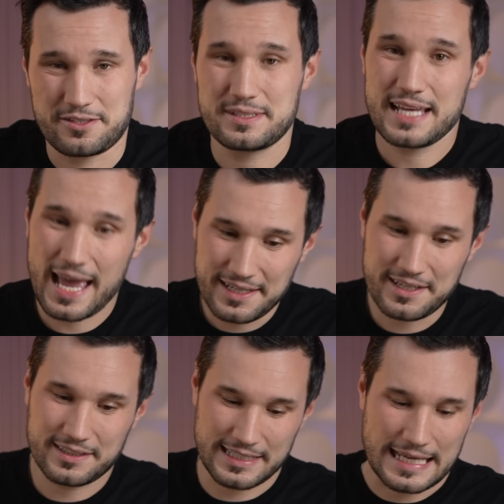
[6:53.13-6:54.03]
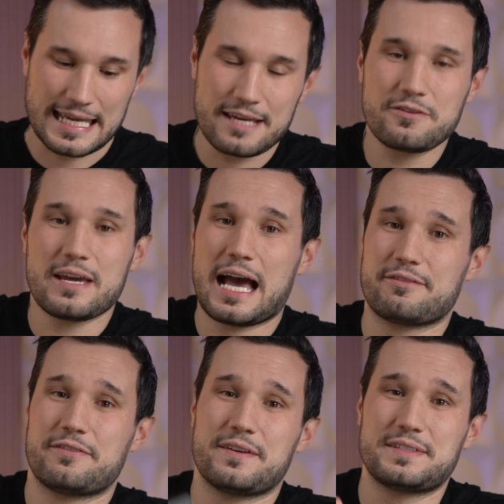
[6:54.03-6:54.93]
So technically, if you have
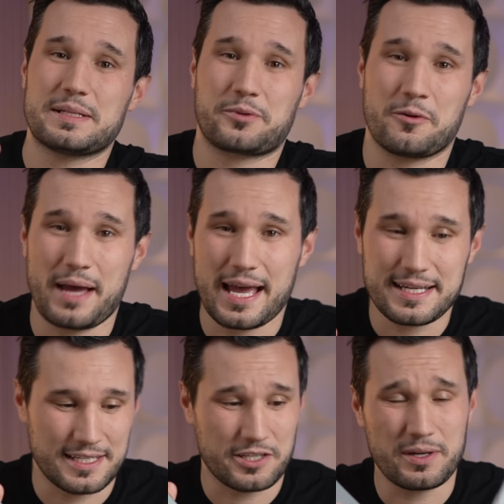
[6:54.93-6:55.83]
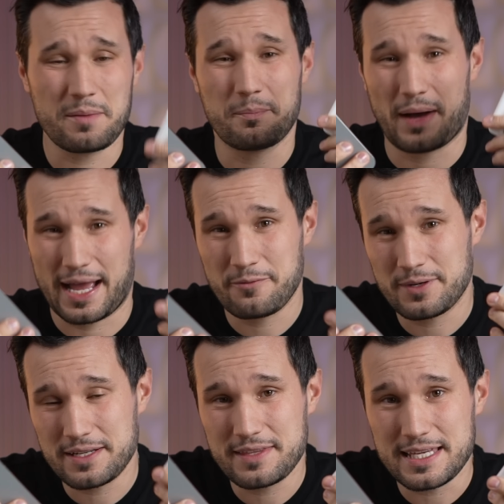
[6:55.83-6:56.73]
a 15 Pro Max and you wanna buy
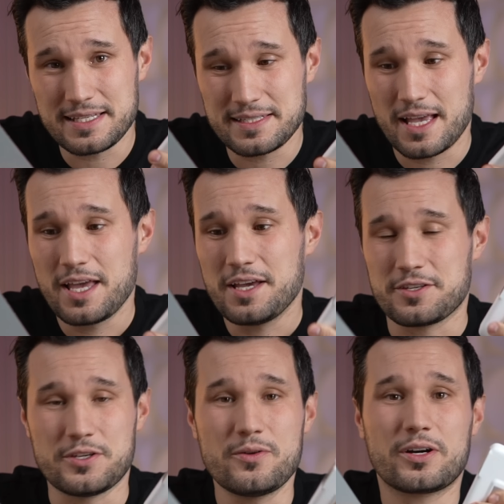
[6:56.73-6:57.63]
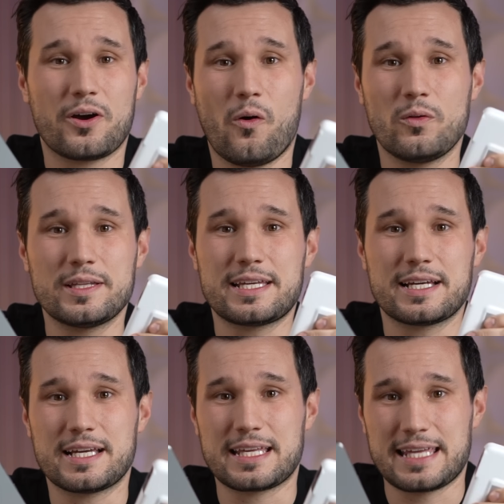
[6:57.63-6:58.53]
one of these, you are only
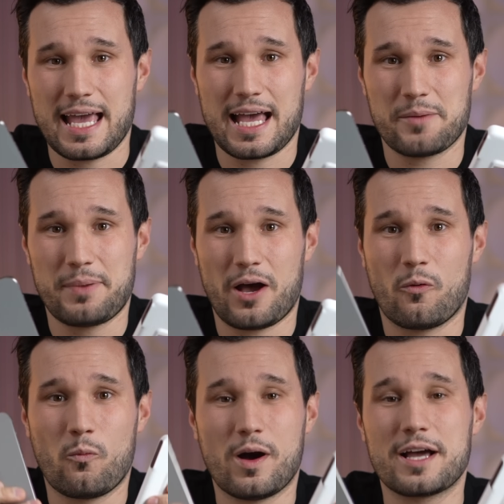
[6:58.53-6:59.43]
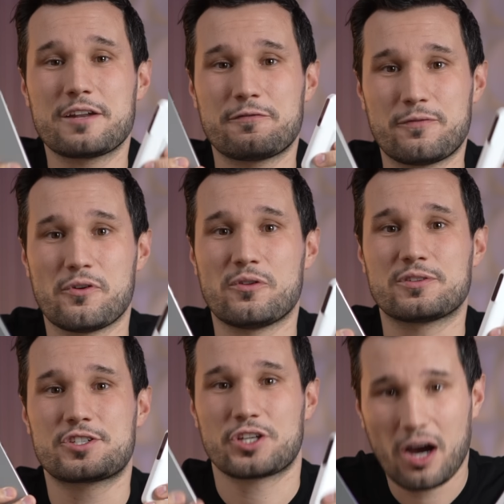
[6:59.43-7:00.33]
gonna get about one full
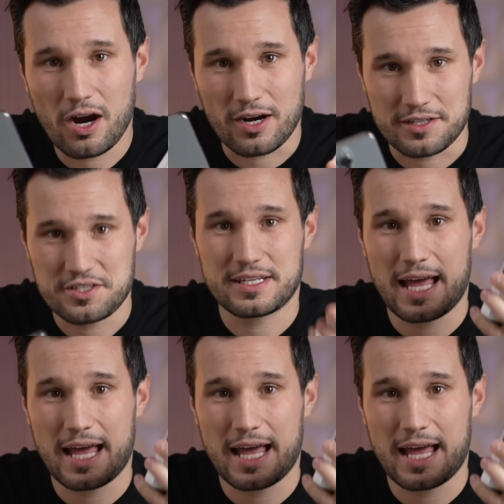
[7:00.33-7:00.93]
charge.